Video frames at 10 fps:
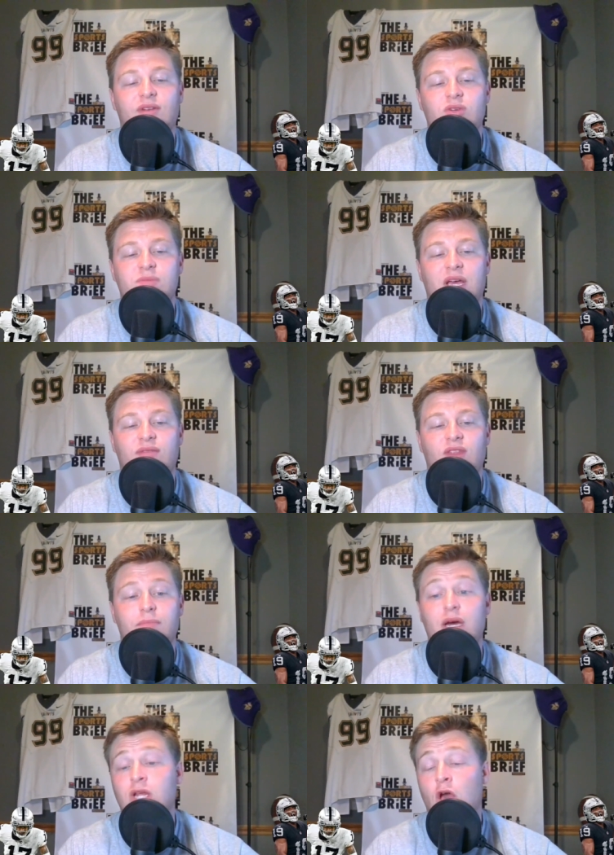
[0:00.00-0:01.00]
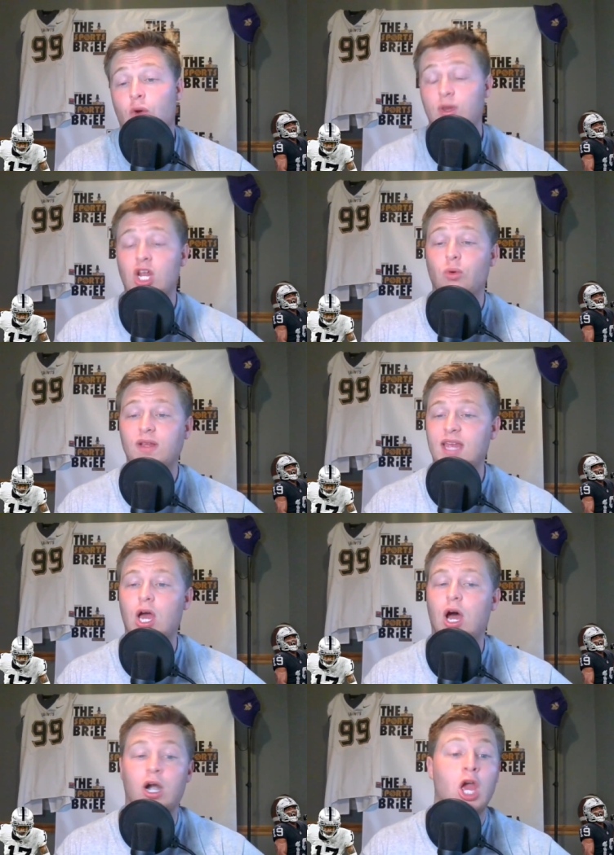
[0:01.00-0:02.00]
and respect for them, but we know what they
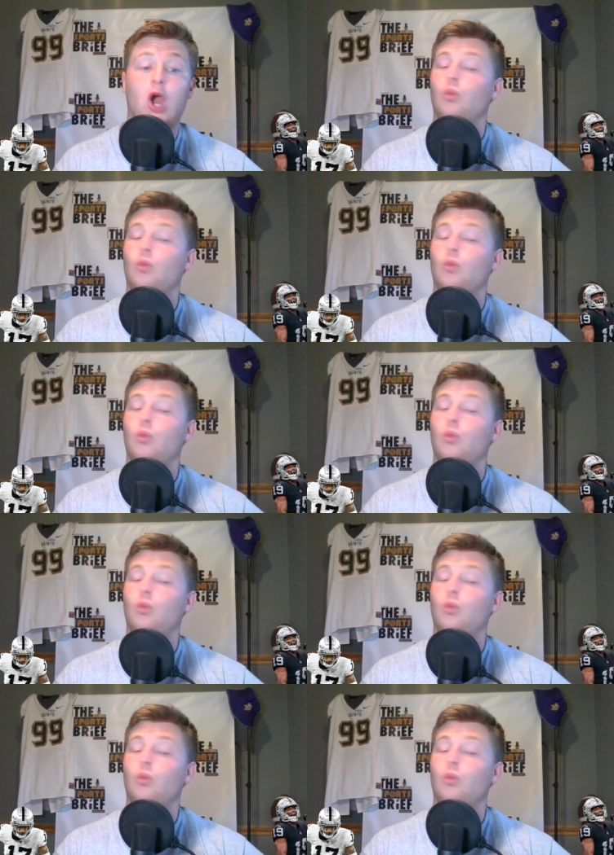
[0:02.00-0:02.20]
are.